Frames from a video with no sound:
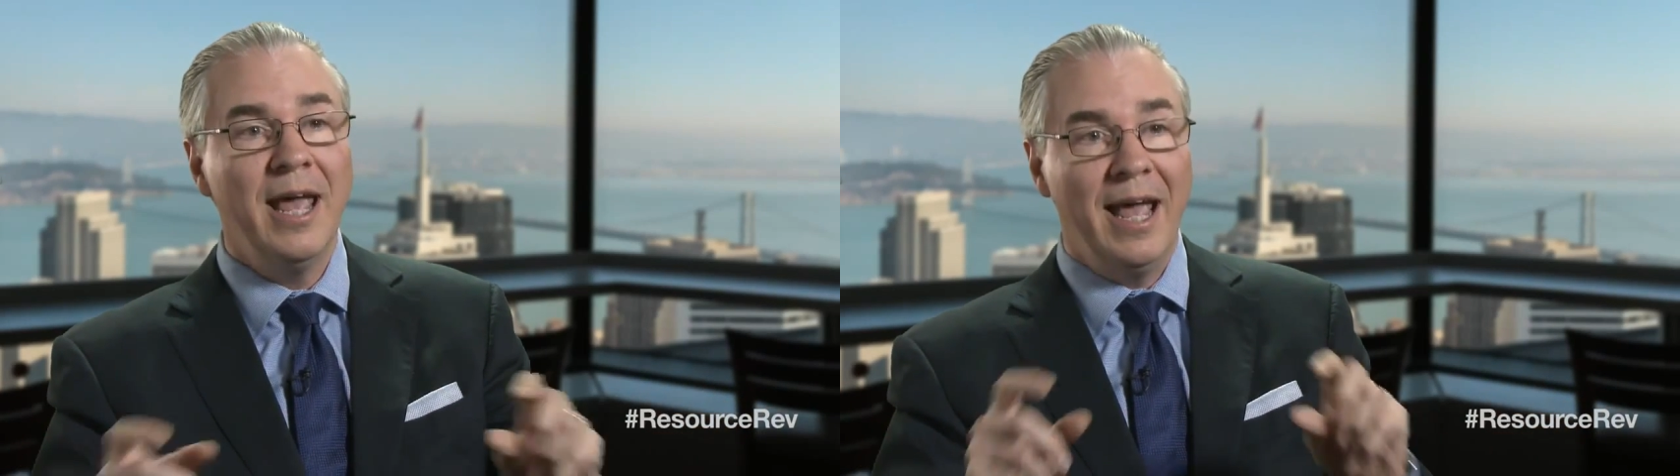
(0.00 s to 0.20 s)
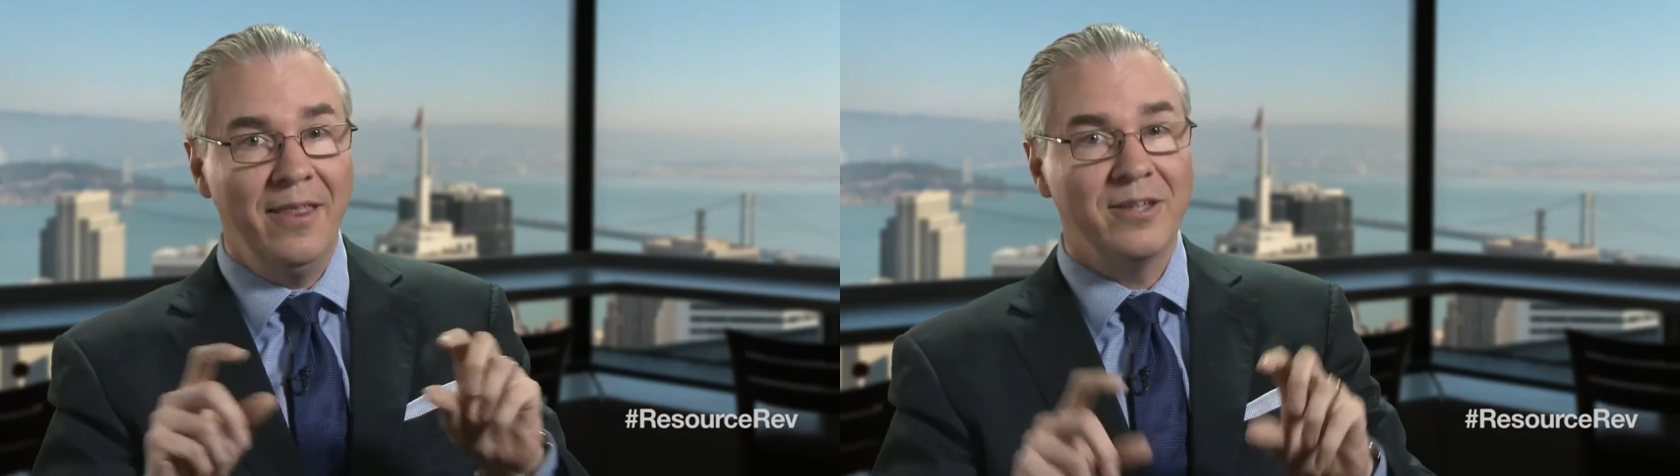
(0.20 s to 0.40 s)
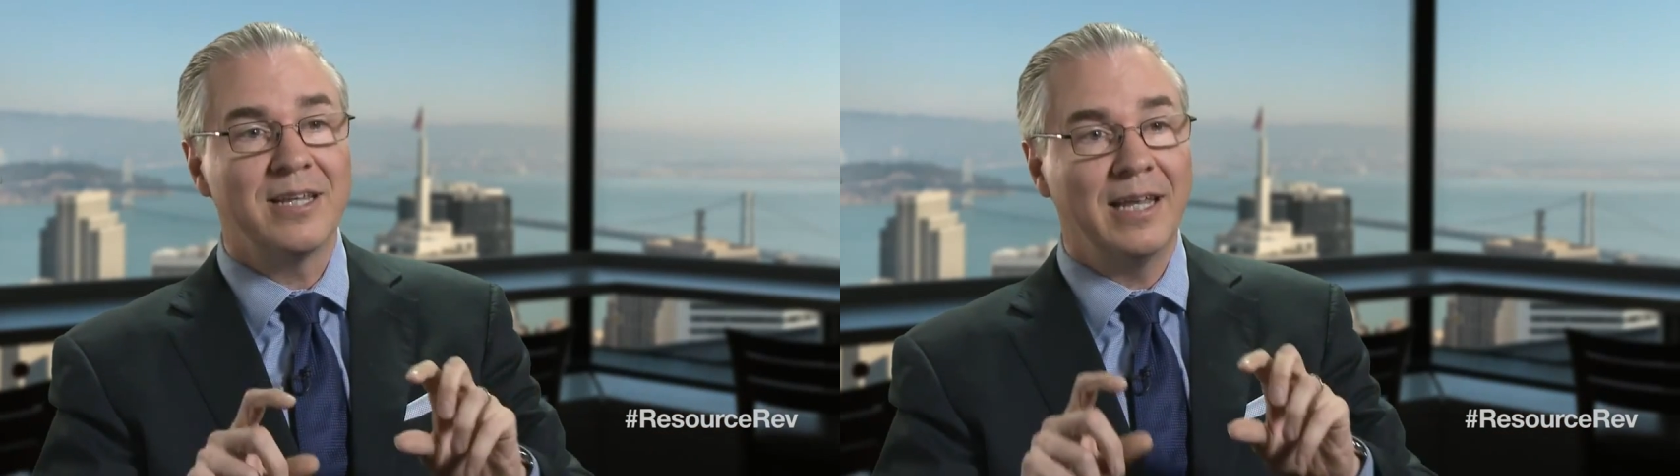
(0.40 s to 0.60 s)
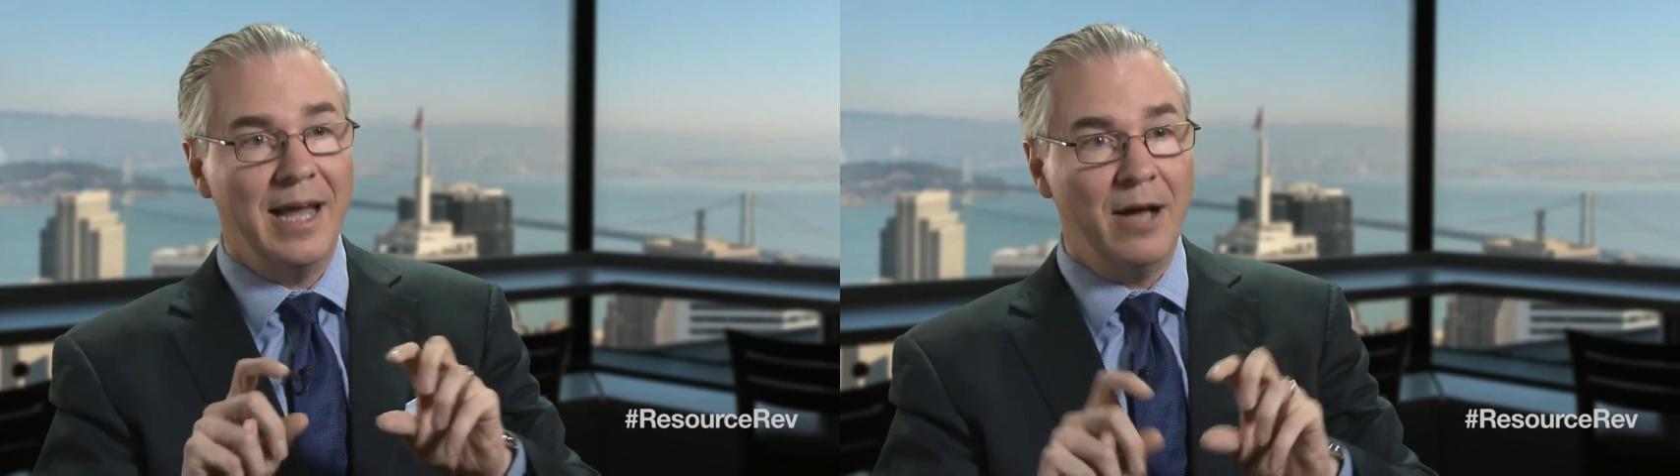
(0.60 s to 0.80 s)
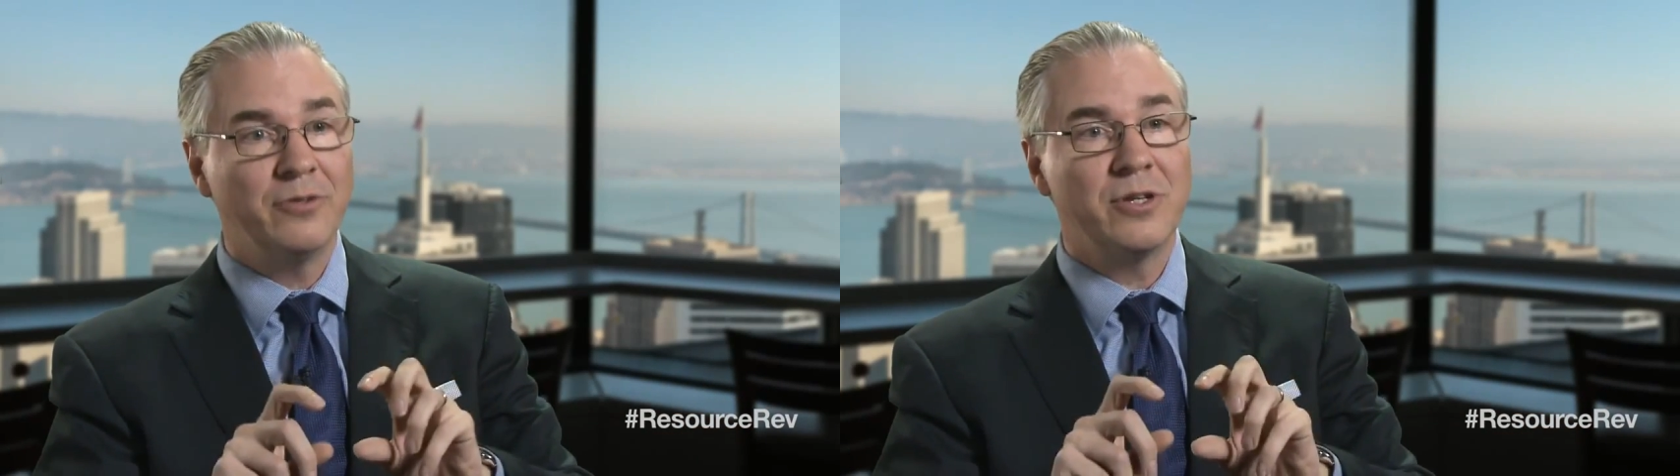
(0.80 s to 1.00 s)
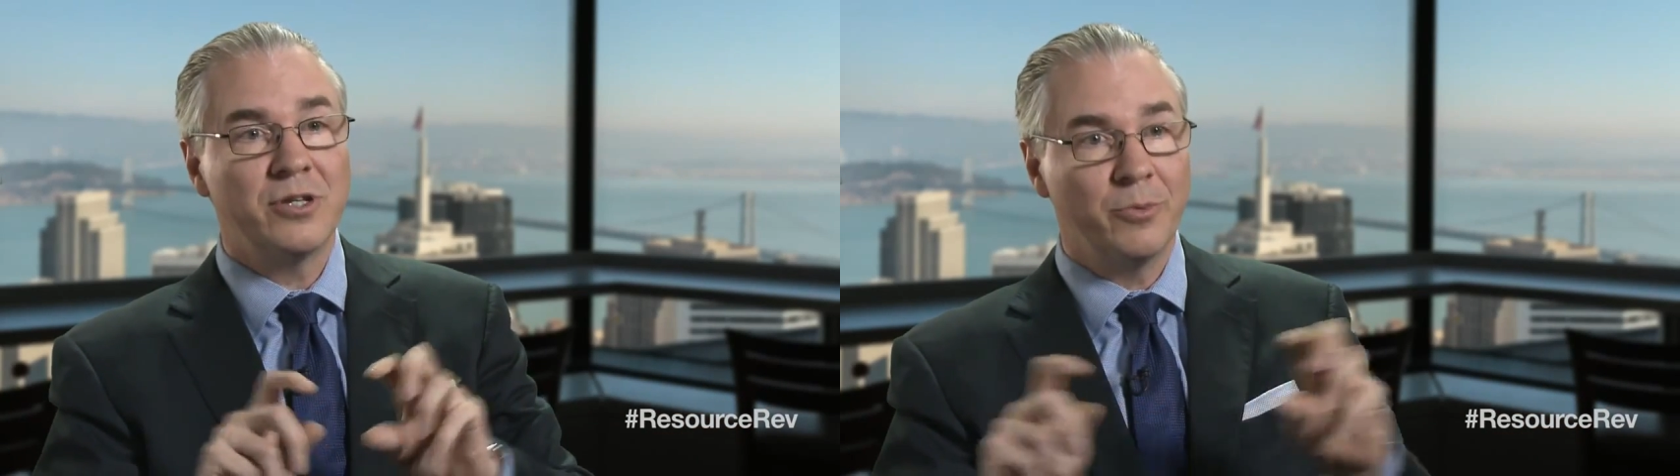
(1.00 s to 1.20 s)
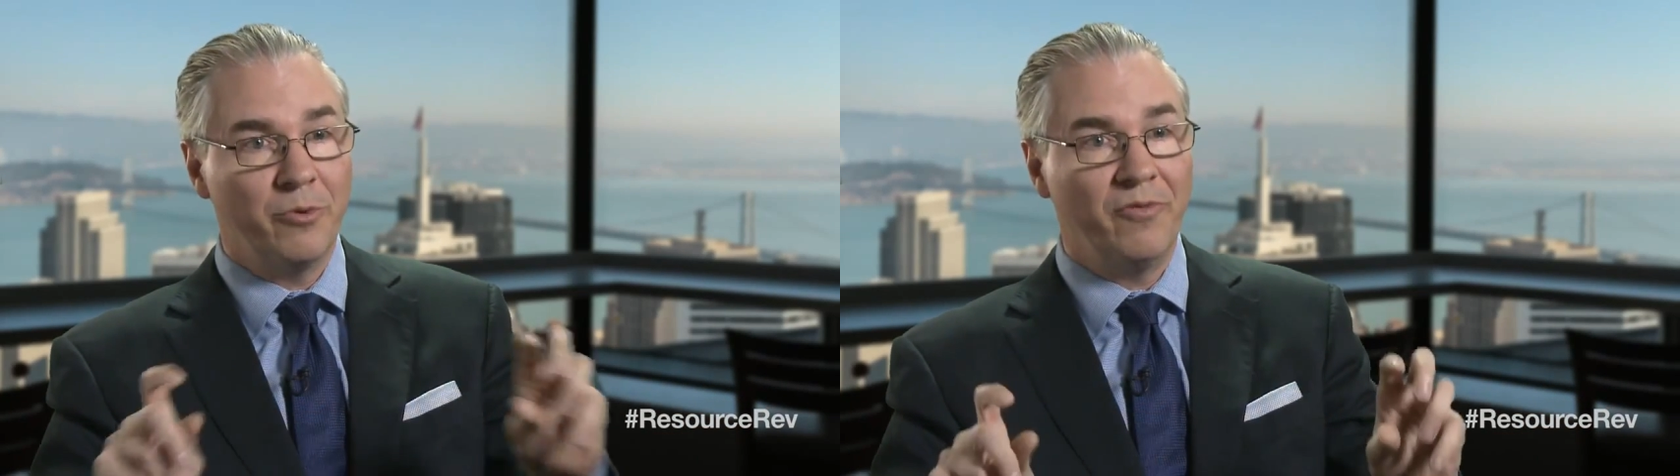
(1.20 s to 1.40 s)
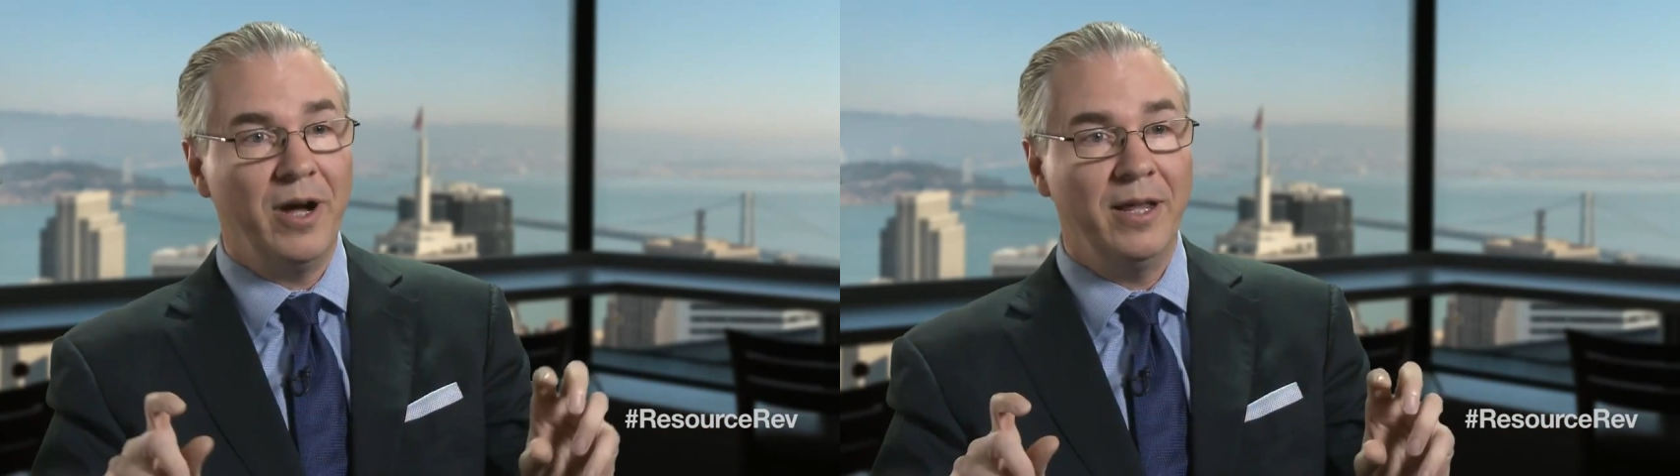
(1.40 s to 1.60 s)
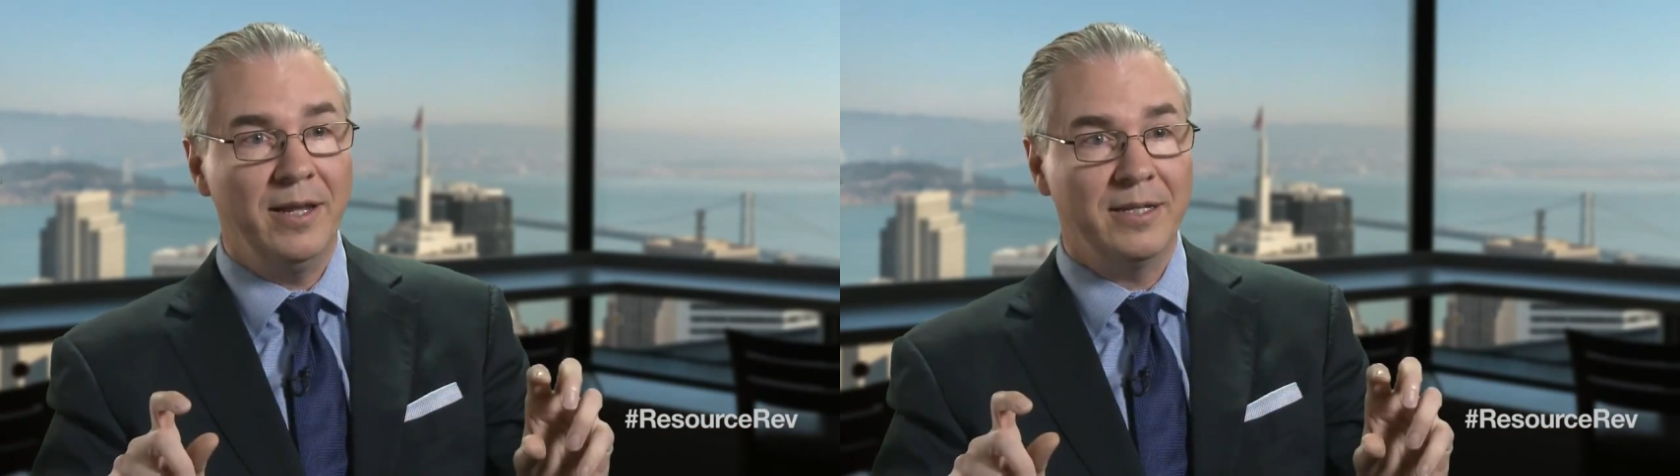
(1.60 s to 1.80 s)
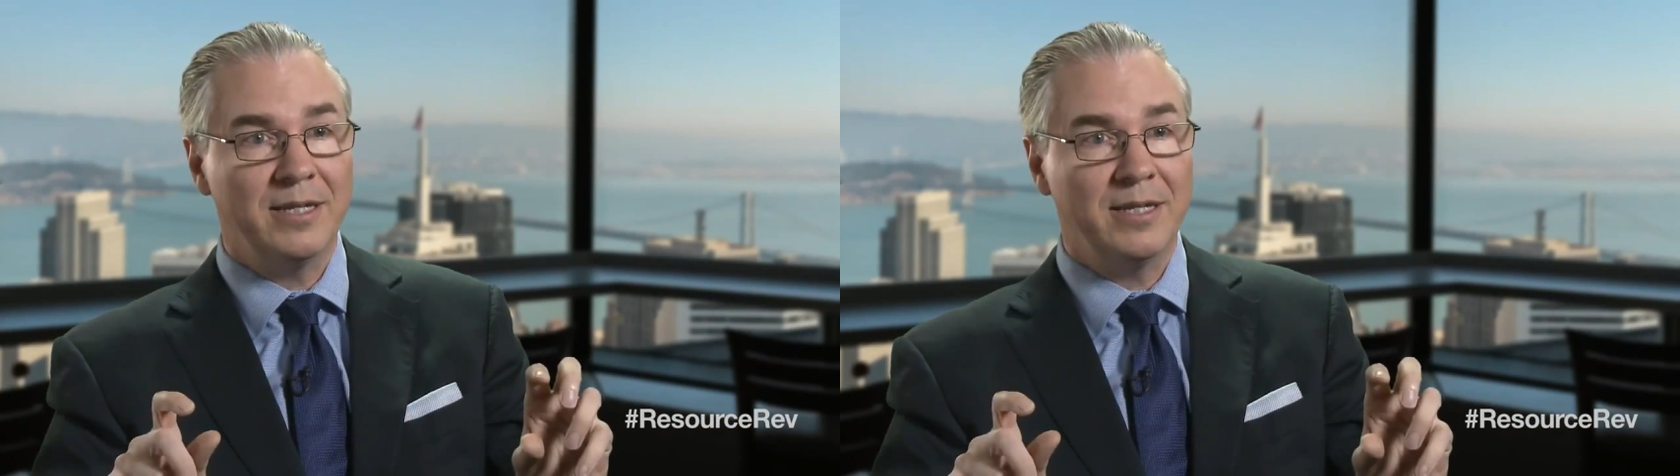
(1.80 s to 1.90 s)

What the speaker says: and this allows us to provide that